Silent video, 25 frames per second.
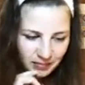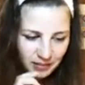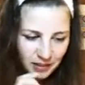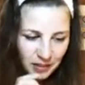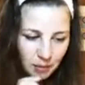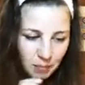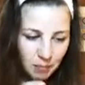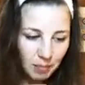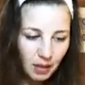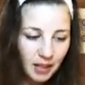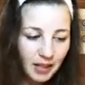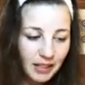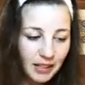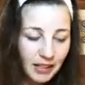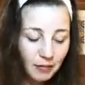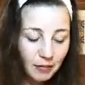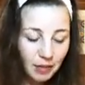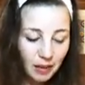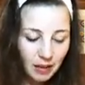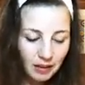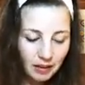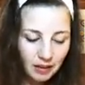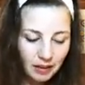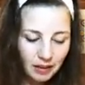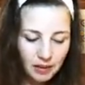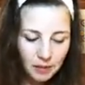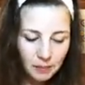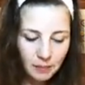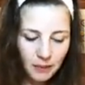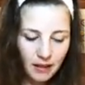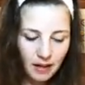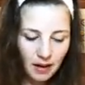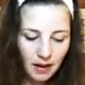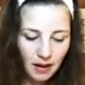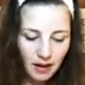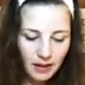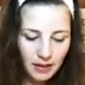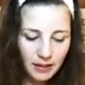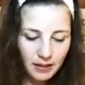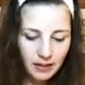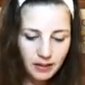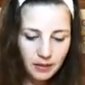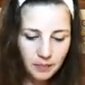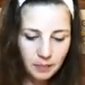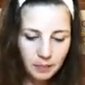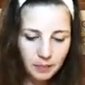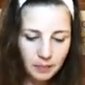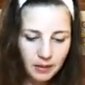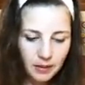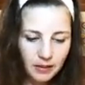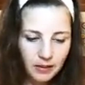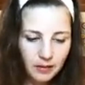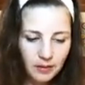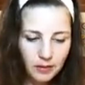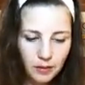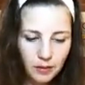by leaving things behind because